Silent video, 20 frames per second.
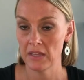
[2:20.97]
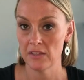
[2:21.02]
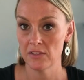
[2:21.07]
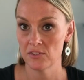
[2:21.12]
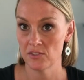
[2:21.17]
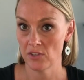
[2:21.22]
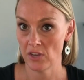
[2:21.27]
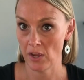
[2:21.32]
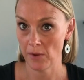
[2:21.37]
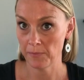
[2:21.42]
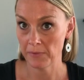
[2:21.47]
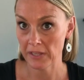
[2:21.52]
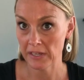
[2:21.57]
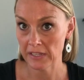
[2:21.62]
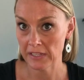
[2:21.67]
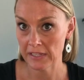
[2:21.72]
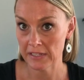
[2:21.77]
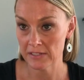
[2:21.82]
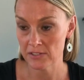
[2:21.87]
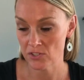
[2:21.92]
So now I'm
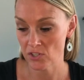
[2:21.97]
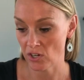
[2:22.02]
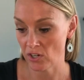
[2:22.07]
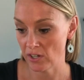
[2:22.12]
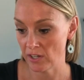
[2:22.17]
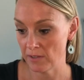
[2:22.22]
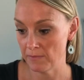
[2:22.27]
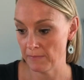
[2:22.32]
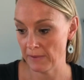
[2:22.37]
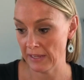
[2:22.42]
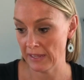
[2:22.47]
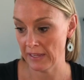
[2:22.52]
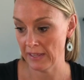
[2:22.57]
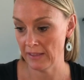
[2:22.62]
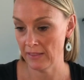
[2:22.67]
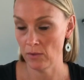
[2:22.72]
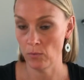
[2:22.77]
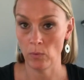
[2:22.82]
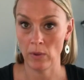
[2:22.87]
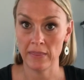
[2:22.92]
gonna get started
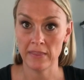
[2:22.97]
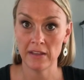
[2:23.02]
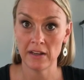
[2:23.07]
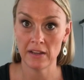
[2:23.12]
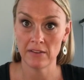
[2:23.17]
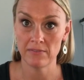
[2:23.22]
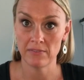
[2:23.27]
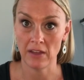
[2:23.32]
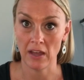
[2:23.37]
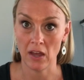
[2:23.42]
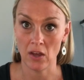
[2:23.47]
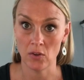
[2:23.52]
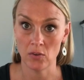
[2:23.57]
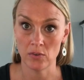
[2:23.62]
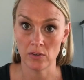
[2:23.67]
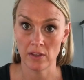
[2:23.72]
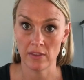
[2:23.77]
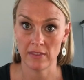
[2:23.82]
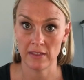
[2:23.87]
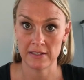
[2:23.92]
making the one that I
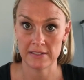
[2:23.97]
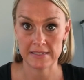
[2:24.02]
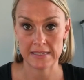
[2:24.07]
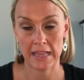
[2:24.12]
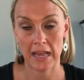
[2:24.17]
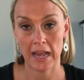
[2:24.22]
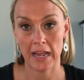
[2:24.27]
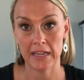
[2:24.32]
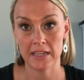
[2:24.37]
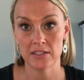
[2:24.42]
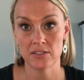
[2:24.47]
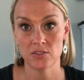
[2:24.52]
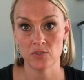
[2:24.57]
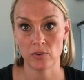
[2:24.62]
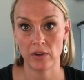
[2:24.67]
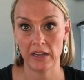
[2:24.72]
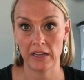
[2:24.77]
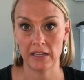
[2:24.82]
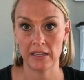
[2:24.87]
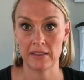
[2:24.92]
found that's the highest
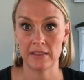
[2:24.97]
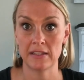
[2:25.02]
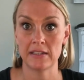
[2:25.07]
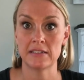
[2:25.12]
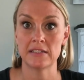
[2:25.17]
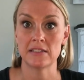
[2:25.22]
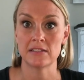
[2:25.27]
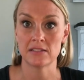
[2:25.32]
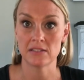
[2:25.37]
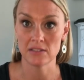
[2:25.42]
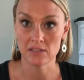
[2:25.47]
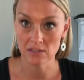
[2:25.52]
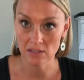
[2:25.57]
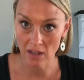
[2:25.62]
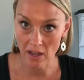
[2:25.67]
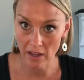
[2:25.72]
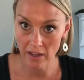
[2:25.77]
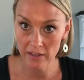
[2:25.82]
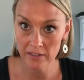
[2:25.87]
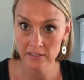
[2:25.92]
rated that does
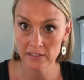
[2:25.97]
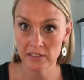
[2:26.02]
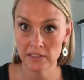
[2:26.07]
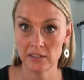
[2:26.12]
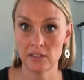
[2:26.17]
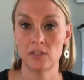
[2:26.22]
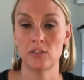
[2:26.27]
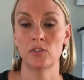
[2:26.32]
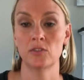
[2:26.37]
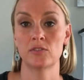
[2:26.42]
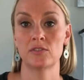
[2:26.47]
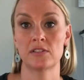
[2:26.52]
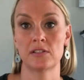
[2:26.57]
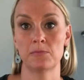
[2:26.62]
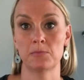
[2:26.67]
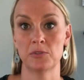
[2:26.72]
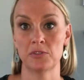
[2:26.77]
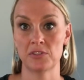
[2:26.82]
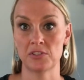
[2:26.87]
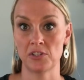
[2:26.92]
not include
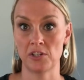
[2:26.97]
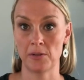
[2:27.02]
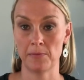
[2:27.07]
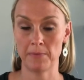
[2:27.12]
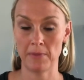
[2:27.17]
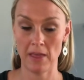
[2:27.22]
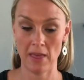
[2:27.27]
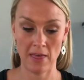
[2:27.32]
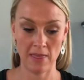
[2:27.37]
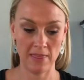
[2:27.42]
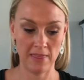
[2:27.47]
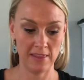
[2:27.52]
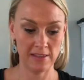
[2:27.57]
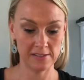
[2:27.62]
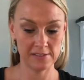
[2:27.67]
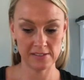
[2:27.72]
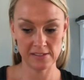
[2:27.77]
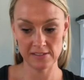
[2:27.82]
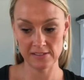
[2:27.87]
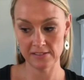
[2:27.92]
simple syrup.
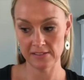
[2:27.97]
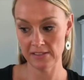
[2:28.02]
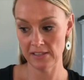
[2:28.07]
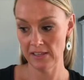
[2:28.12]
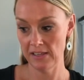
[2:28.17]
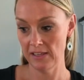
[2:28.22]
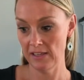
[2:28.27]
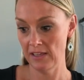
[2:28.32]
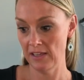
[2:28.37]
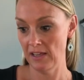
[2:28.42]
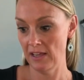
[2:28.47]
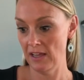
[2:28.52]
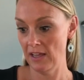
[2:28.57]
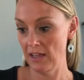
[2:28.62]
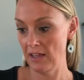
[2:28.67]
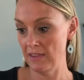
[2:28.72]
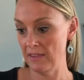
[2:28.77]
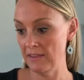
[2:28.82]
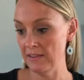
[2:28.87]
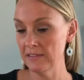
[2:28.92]
This
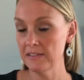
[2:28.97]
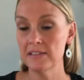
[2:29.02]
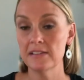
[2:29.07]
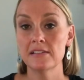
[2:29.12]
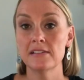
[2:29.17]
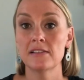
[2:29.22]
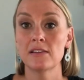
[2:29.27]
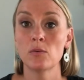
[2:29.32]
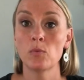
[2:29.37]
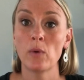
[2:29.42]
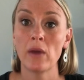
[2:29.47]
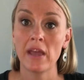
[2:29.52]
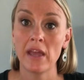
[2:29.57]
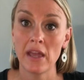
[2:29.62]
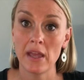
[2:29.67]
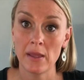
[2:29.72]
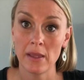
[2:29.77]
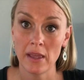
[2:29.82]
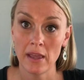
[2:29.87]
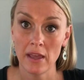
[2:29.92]
is the
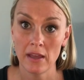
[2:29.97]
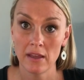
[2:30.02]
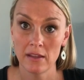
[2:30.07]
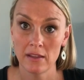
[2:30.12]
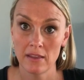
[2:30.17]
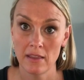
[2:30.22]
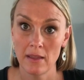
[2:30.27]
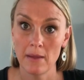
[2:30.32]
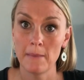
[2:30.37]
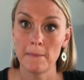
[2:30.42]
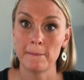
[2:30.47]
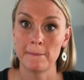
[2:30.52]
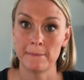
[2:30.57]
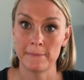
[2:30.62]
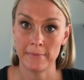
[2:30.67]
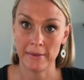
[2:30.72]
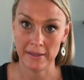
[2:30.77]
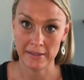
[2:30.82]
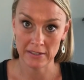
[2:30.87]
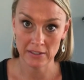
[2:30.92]
way
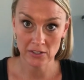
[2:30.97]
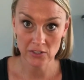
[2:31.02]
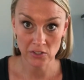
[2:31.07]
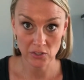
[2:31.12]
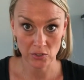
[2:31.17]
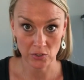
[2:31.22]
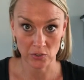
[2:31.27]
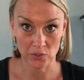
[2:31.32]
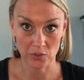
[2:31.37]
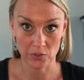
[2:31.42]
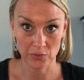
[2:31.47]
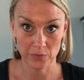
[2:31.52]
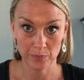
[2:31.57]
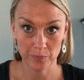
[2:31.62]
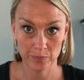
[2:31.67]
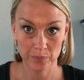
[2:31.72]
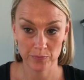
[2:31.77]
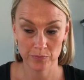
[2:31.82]
my uncle,